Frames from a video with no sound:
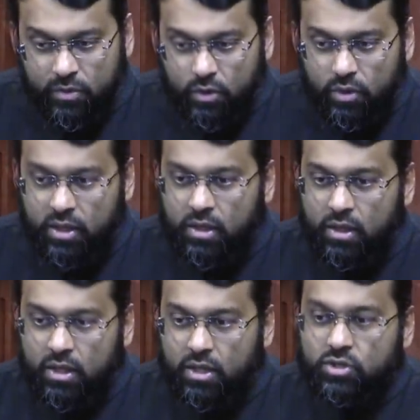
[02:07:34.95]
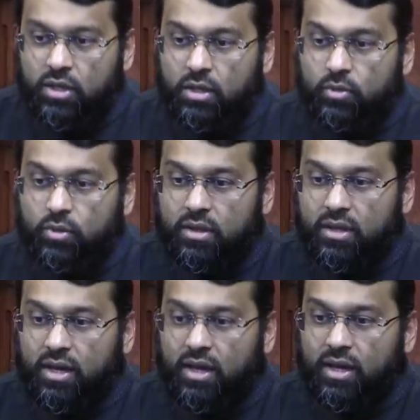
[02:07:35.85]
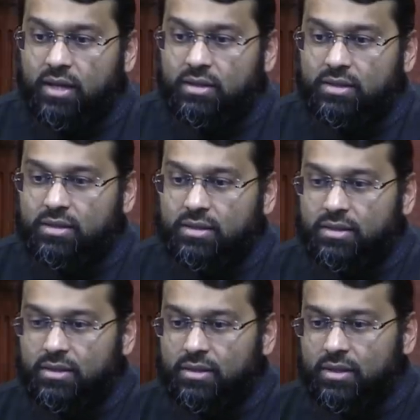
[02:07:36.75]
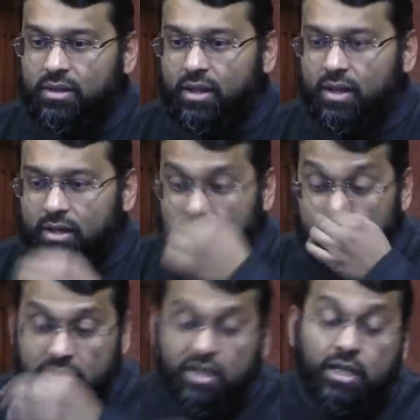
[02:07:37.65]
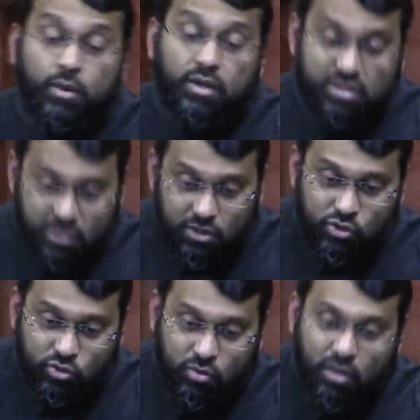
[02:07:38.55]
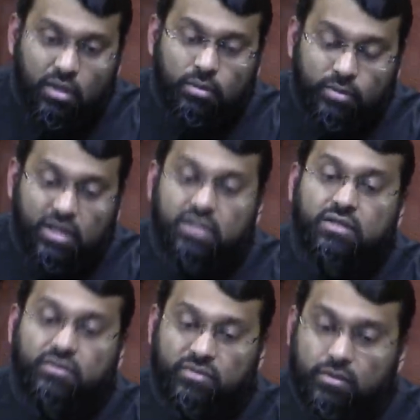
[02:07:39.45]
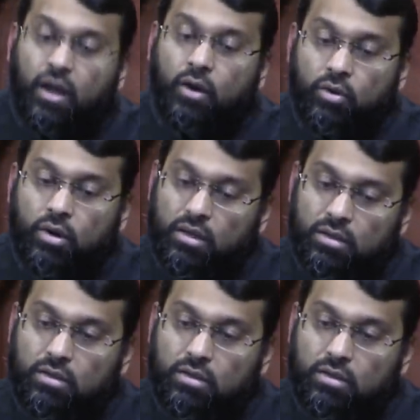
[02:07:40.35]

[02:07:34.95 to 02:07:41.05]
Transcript: Okay, inshallah. With that, uh, the skinny one is an issue because of awrah.